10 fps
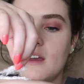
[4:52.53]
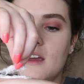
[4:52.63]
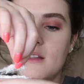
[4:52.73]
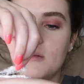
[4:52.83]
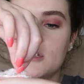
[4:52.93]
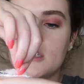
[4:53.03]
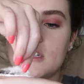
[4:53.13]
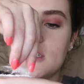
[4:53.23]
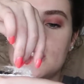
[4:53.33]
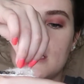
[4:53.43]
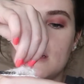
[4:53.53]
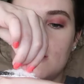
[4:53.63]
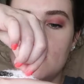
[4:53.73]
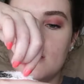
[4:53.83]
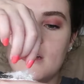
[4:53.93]
And then we're just going to stick it
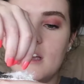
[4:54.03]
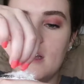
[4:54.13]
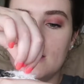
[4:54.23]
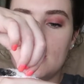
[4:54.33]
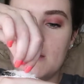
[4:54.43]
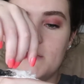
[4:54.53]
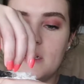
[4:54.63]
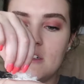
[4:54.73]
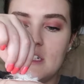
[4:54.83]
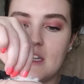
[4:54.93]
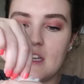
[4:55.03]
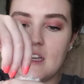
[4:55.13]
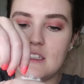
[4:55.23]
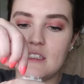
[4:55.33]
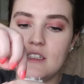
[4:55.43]
on and keep building, I
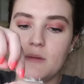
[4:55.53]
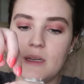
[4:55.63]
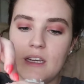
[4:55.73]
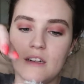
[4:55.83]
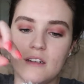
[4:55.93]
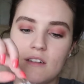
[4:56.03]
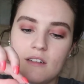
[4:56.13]
guess, until we get